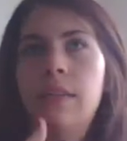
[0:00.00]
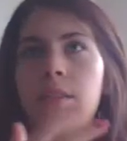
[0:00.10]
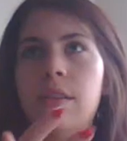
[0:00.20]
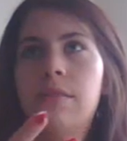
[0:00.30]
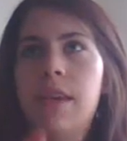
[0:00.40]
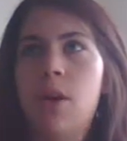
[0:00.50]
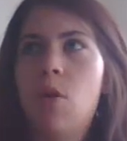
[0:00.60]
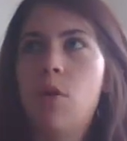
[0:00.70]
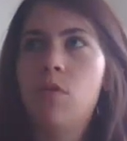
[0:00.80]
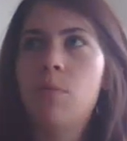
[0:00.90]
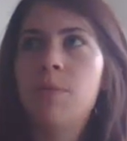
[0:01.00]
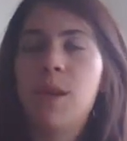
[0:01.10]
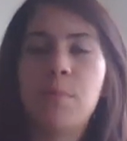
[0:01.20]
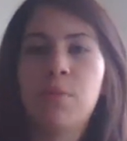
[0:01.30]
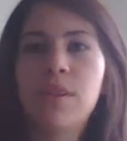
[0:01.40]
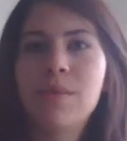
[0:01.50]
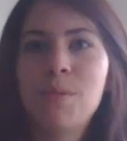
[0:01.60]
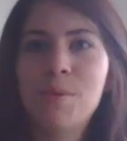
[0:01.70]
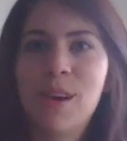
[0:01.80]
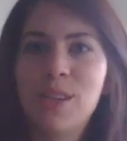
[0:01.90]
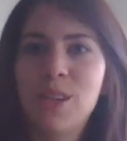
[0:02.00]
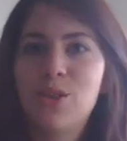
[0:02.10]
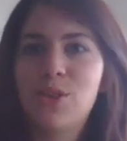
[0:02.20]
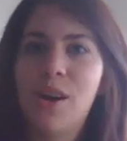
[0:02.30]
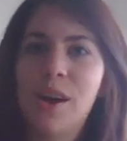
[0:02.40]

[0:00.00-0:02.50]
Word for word: to get a hold of them and be like, please be my teacher.